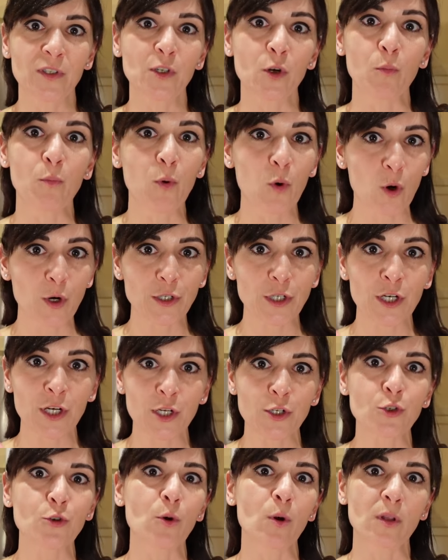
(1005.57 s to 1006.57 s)
So portion
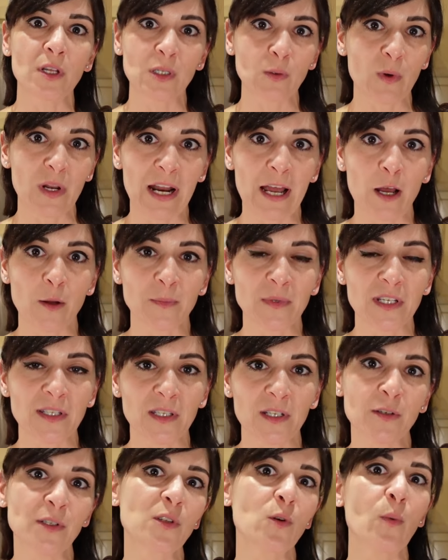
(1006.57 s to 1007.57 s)
control is what helped
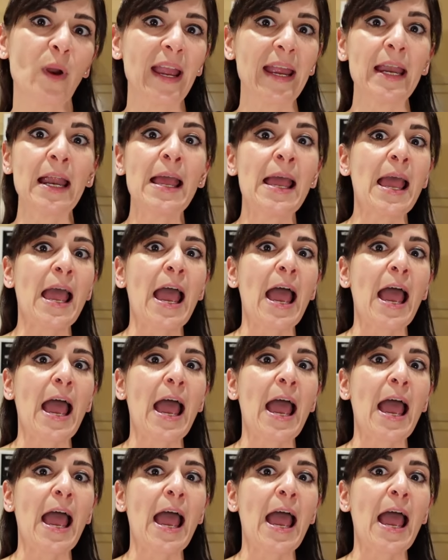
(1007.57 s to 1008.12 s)
us lose the weight.